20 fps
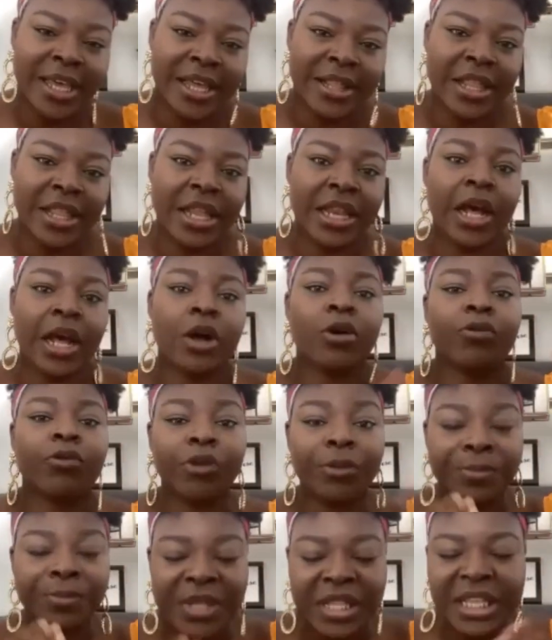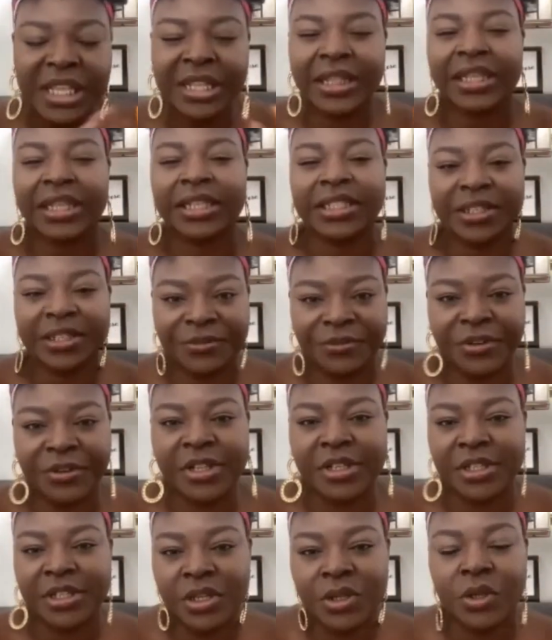and then I'll repeat the
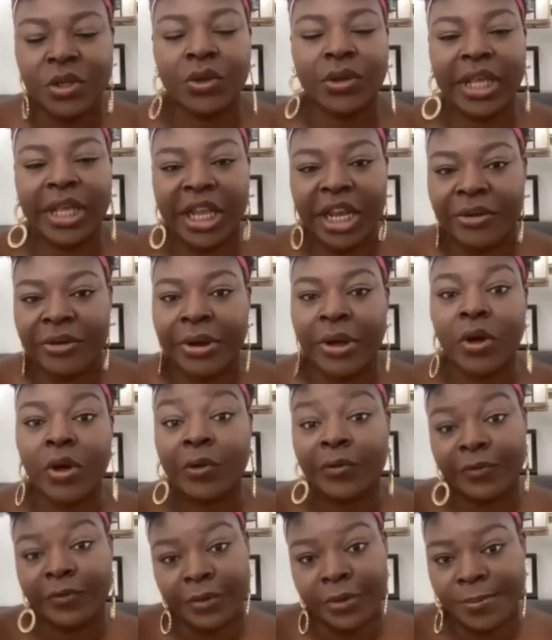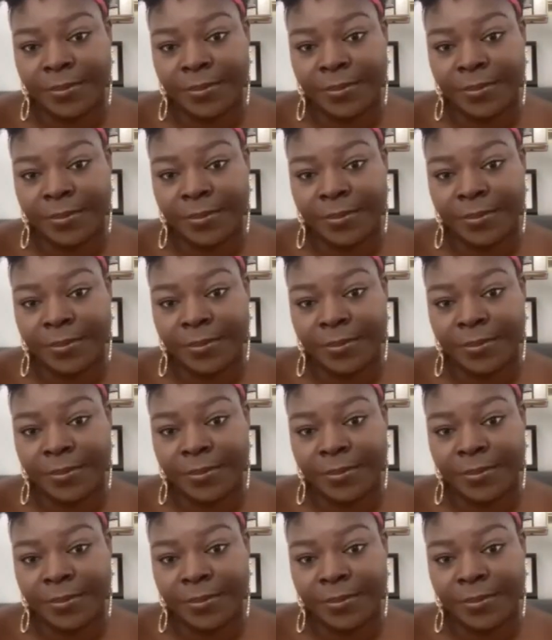difference so you hear it often.